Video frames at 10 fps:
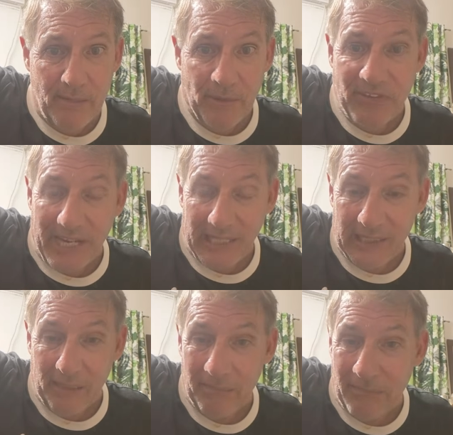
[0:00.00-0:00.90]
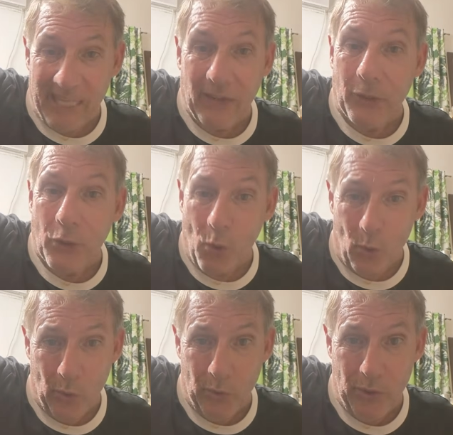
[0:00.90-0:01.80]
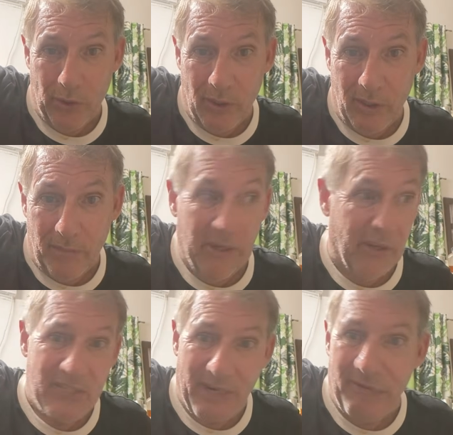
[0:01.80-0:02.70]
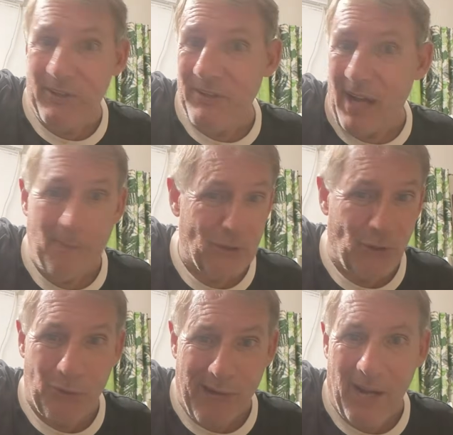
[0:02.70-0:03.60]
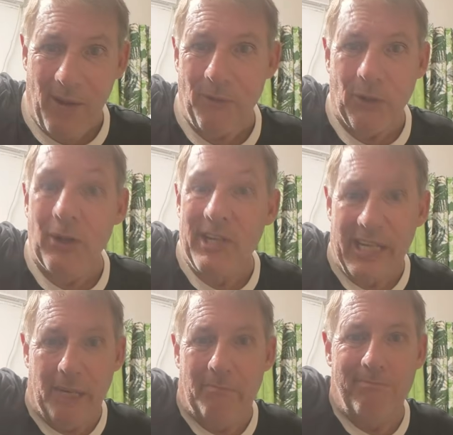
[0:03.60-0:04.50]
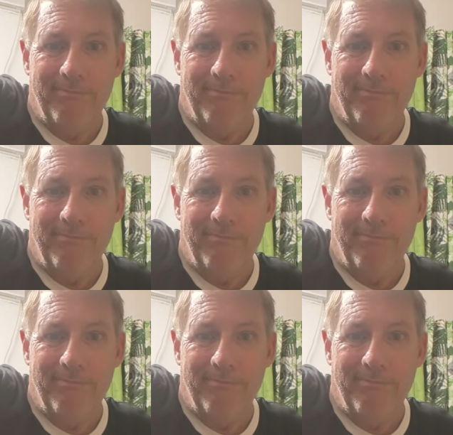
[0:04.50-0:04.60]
Protect them like they're gold. Because every time you turn around, you're going to need them.